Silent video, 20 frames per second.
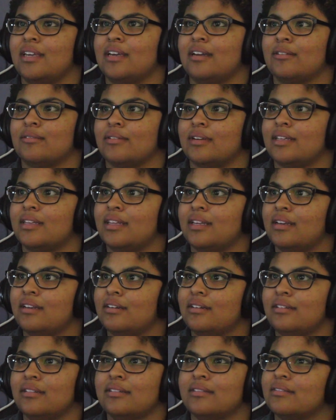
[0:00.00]
Yeah, right
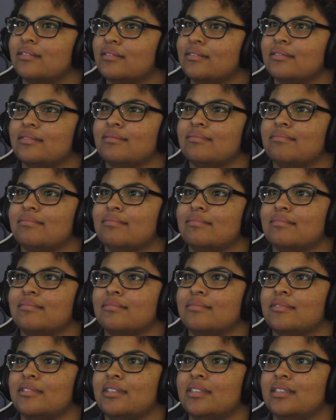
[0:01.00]
there?
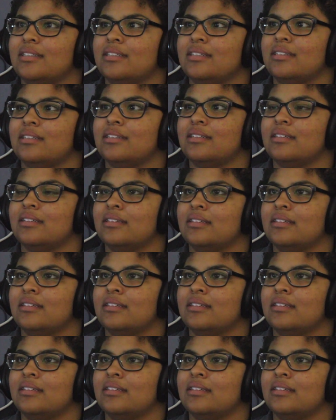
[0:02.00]
Really?